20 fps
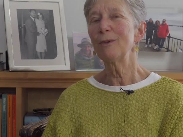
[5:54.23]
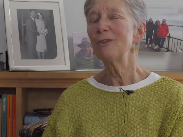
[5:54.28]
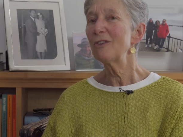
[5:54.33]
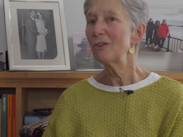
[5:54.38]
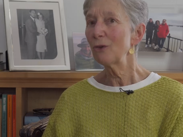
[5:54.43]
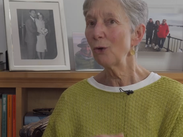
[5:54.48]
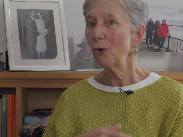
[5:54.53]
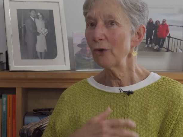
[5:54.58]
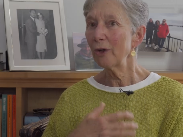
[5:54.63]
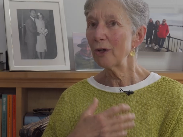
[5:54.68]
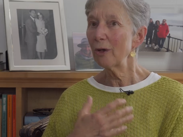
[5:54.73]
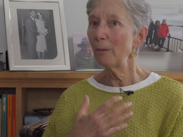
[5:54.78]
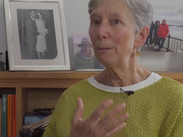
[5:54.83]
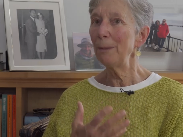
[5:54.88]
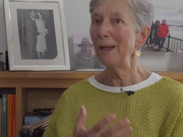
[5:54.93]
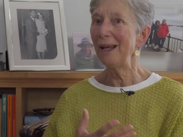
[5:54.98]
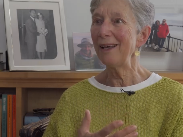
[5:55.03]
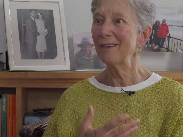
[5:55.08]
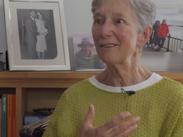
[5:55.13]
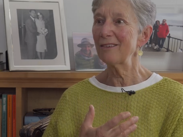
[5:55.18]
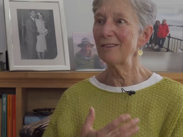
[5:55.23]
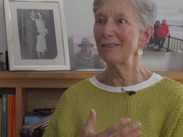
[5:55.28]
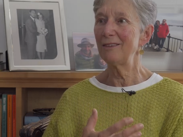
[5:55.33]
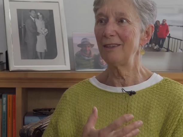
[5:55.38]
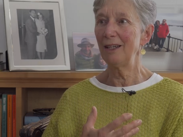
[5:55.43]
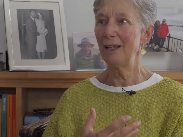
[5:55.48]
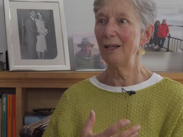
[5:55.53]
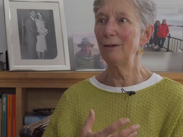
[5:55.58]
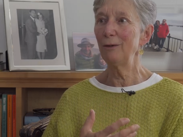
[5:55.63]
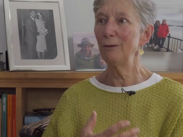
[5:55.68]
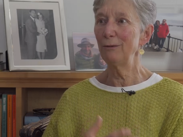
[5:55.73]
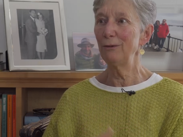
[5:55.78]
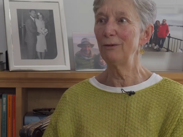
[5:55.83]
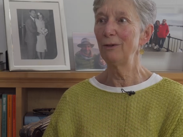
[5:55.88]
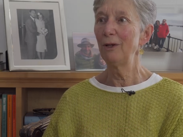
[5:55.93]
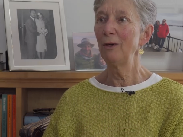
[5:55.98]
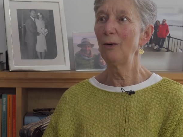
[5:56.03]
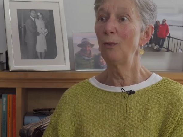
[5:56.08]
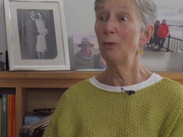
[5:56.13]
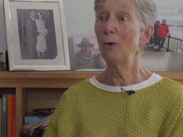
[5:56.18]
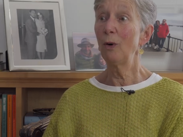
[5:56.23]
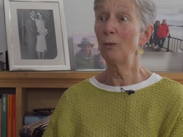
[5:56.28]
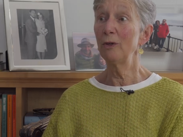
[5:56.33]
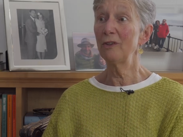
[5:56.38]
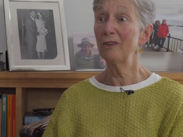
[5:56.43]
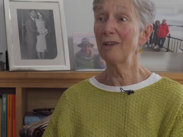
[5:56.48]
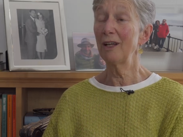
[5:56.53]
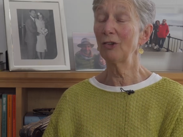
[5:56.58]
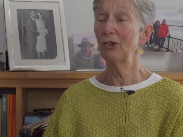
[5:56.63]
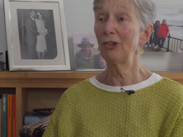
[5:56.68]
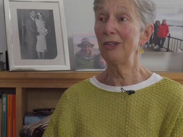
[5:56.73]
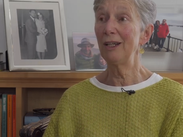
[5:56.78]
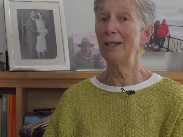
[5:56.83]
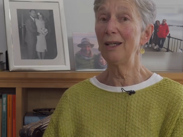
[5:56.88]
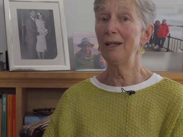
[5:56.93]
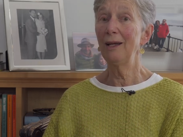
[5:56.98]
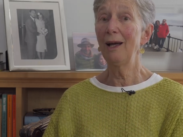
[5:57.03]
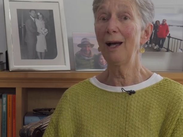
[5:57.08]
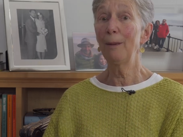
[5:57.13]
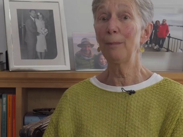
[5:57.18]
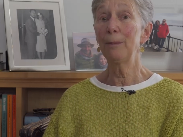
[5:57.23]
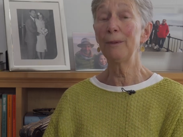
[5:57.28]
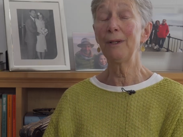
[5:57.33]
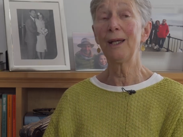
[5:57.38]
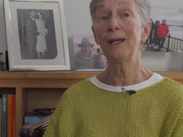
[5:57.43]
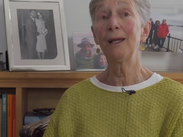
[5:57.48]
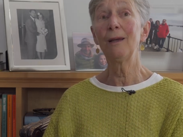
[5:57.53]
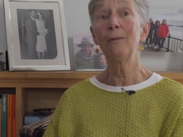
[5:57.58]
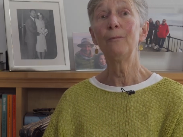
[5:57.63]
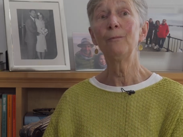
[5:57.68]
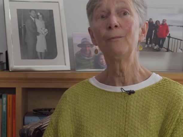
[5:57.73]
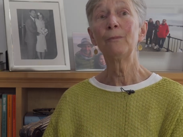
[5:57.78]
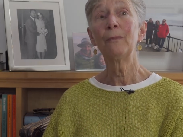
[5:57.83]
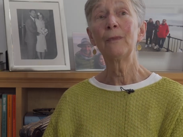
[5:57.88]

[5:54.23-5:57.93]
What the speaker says: and saw the complexity of what was actually happening.